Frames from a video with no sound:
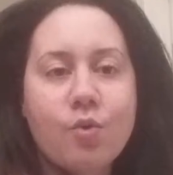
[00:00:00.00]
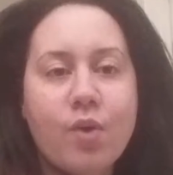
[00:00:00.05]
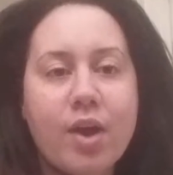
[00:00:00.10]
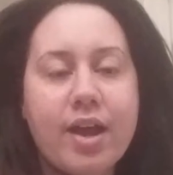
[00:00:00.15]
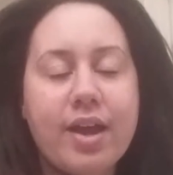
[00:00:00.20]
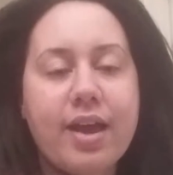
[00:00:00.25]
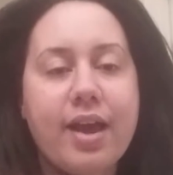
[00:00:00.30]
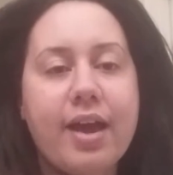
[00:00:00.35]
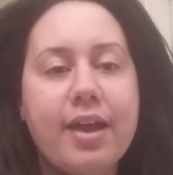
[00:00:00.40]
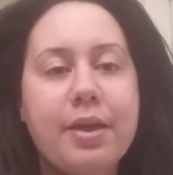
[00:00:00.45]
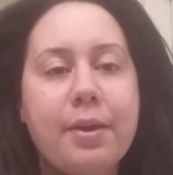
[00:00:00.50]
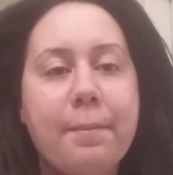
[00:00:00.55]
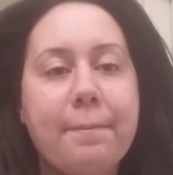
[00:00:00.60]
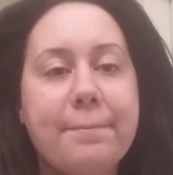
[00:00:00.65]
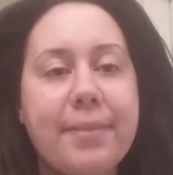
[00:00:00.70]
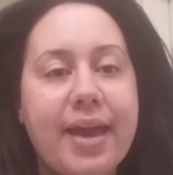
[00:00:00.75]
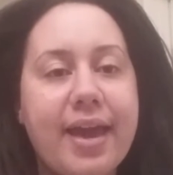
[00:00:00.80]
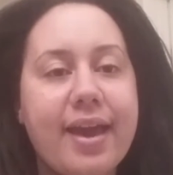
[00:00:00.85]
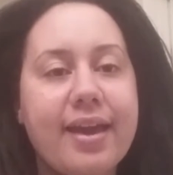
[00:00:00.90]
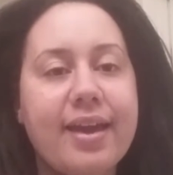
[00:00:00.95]
Right, I
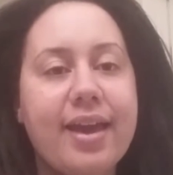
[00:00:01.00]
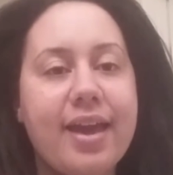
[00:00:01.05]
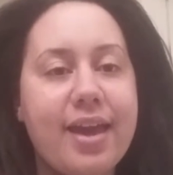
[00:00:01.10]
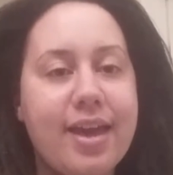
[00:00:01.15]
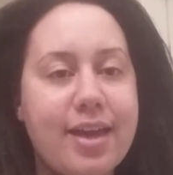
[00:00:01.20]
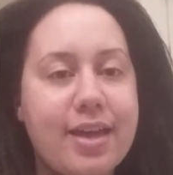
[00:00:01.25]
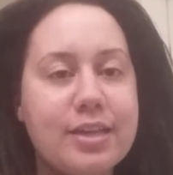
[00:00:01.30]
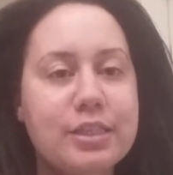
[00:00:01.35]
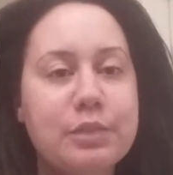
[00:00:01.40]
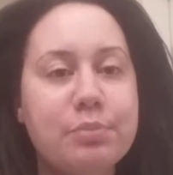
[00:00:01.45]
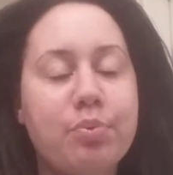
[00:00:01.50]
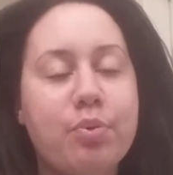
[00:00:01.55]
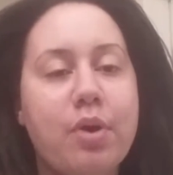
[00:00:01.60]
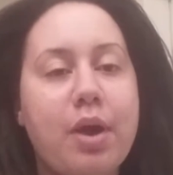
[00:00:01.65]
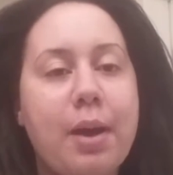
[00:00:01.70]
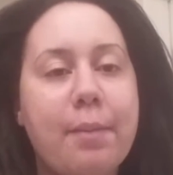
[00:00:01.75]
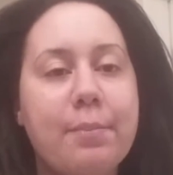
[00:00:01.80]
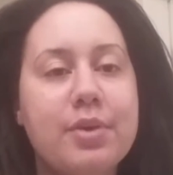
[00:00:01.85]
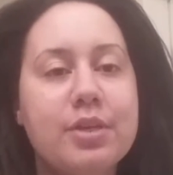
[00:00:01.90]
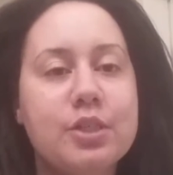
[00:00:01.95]
am back as
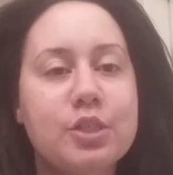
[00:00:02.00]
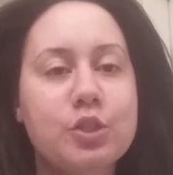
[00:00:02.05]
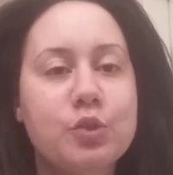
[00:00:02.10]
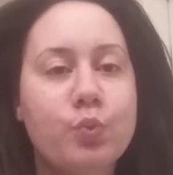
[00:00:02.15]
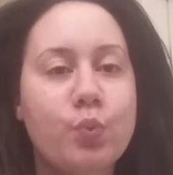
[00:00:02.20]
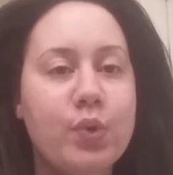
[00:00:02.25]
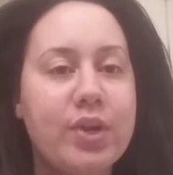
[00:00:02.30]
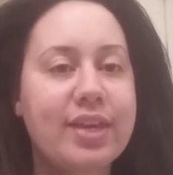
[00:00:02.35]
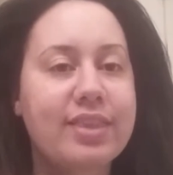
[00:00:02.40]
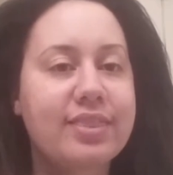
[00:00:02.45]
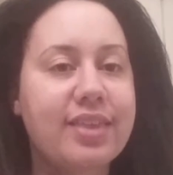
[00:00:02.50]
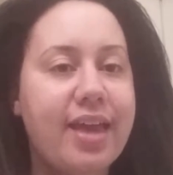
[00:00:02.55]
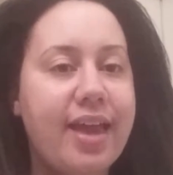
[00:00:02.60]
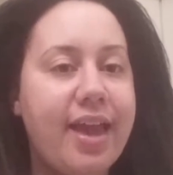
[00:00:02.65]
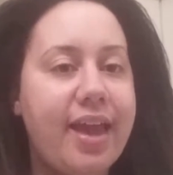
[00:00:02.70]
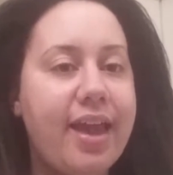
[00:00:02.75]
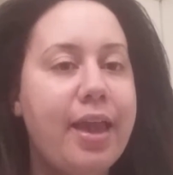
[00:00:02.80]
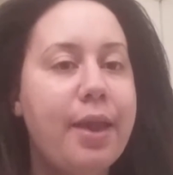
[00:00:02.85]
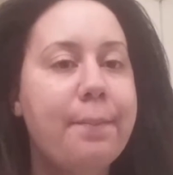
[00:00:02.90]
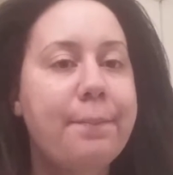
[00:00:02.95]
promised with
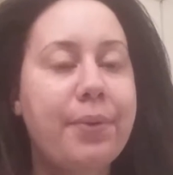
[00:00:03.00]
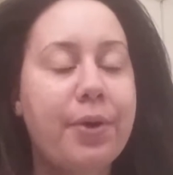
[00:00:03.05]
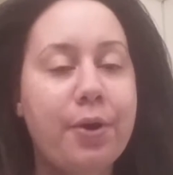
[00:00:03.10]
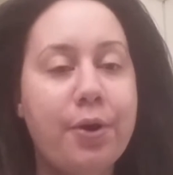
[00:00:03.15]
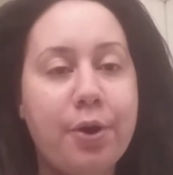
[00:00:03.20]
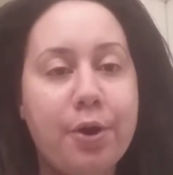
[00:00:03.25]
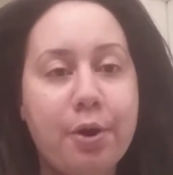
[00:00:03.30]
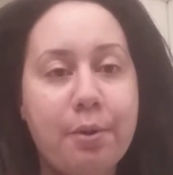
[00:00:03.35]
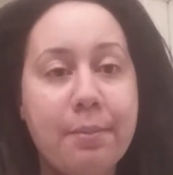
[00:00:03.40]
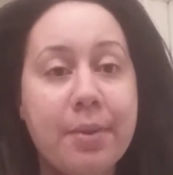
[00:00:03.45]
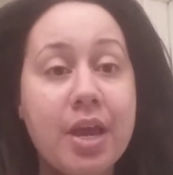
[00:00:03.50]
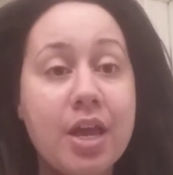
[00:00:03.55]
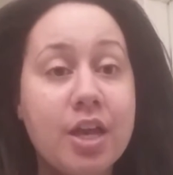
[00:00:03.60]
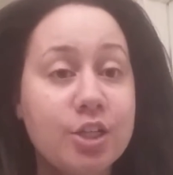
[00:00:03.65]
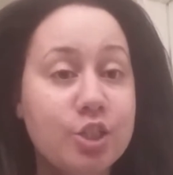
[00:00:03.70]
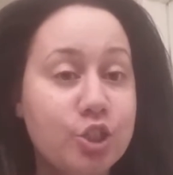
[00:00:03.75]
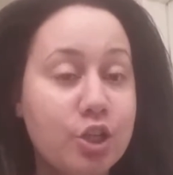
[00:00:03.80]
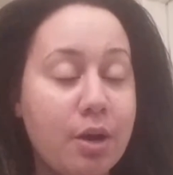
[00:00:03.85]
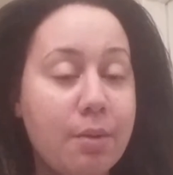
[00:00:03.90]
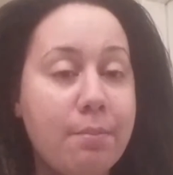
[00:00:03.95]
a perm
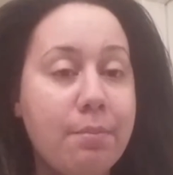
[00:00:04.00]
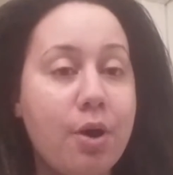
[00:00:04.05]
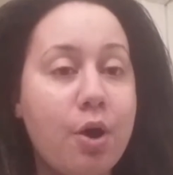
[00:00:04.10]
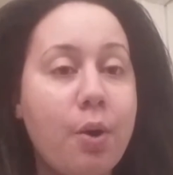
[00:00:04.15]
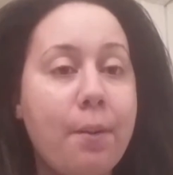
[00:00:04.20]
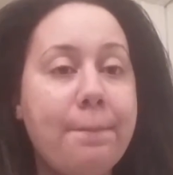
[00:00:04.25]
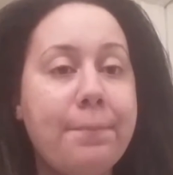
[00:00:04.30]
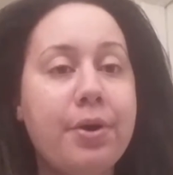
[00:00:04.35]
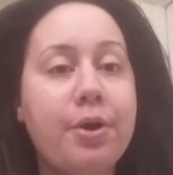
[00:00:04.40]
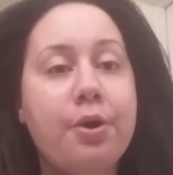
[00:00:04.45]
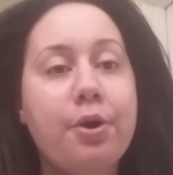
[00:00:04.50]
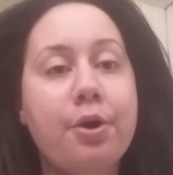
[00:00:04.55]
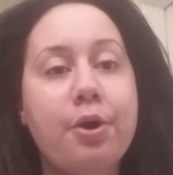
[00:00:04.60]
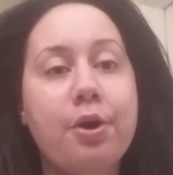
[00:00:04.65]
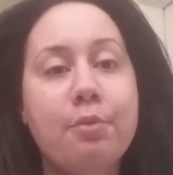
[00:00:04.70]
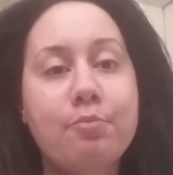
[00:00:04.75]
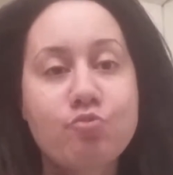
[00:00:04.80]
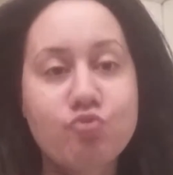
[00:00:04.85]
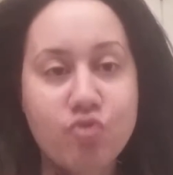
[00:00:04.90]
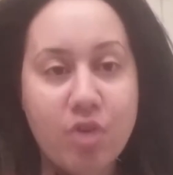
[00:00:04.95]
jumbo
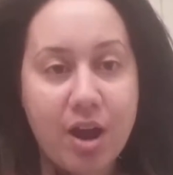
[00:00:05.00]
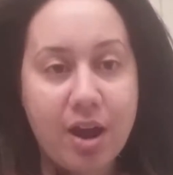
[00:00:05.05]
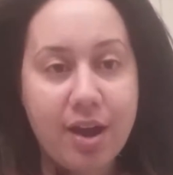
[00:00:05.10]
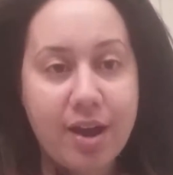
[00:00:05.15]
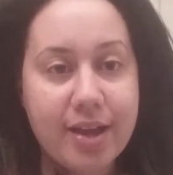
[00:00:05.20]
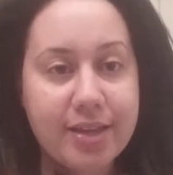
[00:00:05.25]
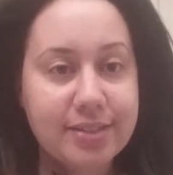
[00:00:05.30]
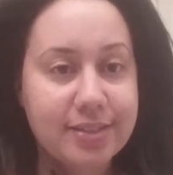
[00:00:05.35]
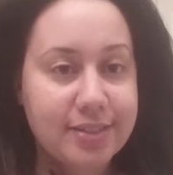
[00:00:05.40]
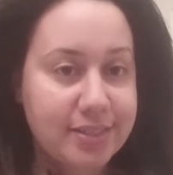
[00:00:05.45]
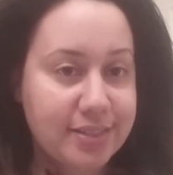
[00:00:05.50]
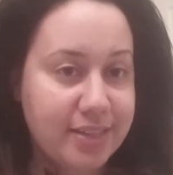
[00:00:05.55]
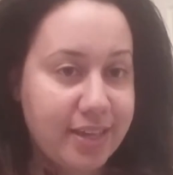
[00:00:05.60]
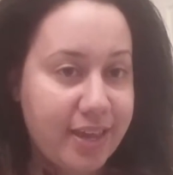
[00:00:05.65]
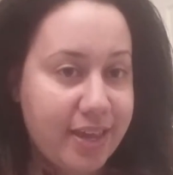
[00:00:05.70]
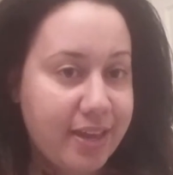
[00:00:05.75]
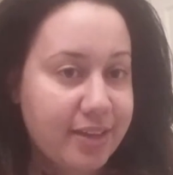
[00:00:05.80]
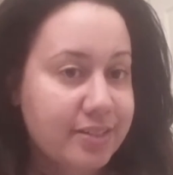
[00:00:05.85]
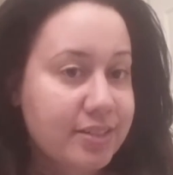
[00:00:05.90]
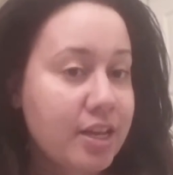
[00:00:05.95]
perm rod
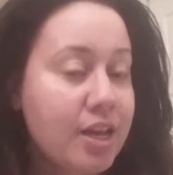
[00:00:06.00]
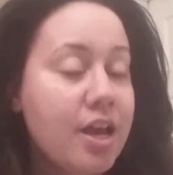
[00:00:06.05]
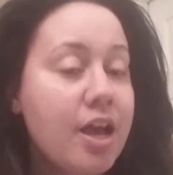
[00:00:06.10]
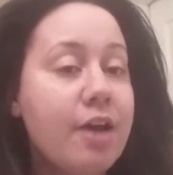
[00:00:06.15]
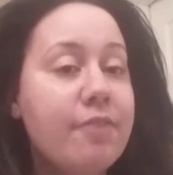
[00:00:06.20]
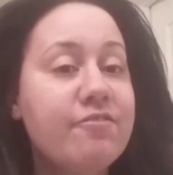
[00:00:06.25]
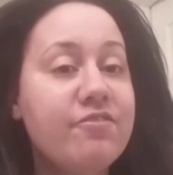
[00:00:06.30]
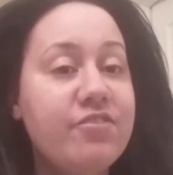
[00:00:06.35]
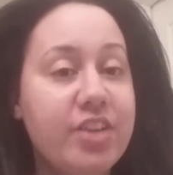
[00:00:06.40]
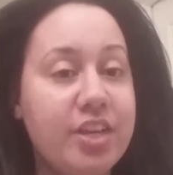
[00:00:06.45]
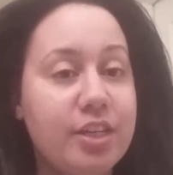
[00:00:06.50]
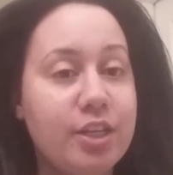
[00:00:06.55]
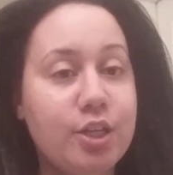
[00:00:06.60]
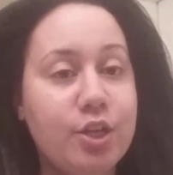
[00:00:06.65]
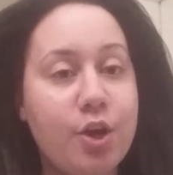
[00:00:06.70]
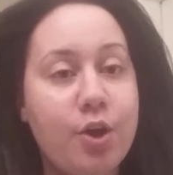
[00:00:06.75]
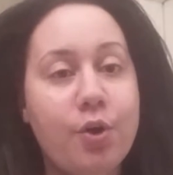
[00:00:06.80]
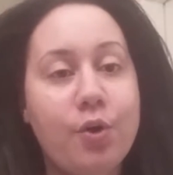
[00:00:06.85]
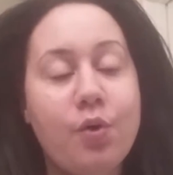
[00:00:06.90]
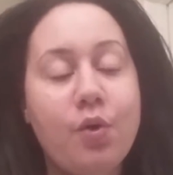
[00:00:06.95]
set
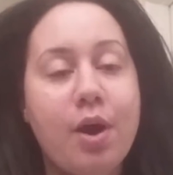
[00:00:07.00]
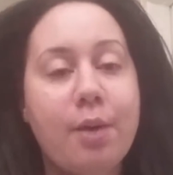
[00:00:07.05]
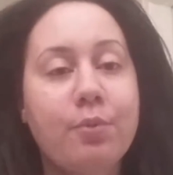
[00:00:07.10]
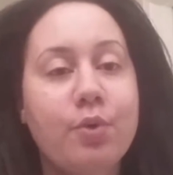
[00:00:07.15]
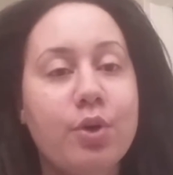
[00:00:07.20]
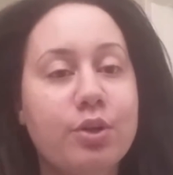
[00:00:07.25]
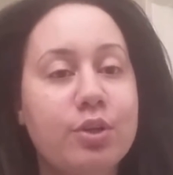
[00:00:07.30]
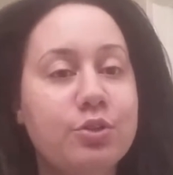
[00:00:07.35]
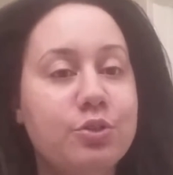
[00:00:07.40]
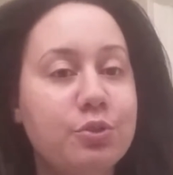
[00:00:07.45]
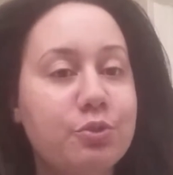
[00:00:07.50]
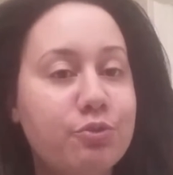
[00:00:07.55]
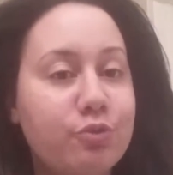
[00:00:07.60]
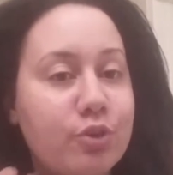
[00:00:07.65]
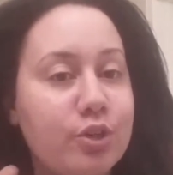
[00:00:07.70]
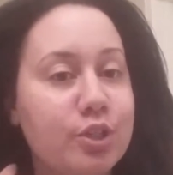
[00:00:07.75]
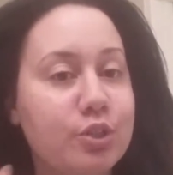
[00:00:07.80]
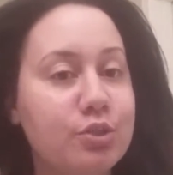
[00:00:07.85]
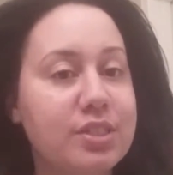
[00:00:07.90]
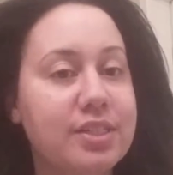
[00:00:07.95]
video I'm going to do
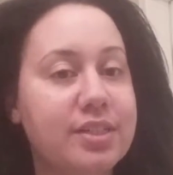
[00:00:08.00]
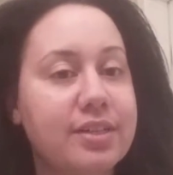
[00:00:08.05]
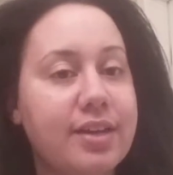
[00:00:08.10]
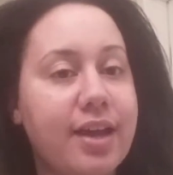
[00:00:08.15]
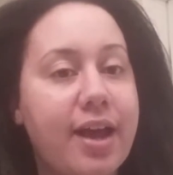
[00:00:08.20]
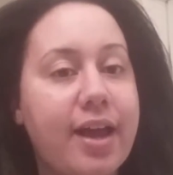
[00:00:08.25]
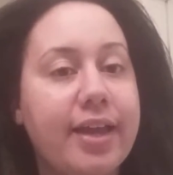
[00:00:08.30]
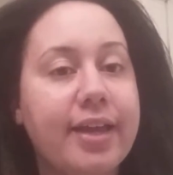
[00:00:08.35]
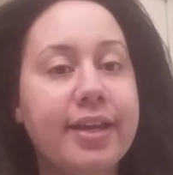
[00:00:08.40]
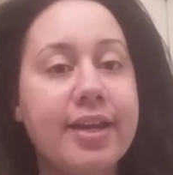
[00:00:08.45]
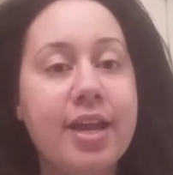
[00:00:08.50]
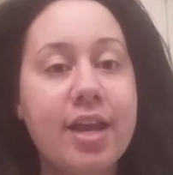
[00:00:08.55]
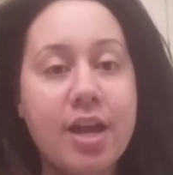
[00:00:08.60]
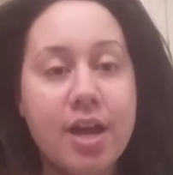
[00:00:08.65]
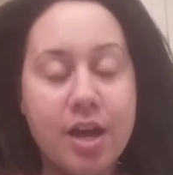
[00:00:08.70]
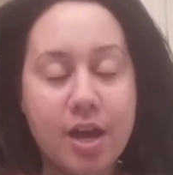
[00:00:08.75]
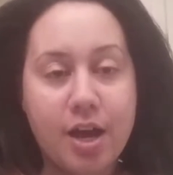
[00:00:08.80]
for you tonight.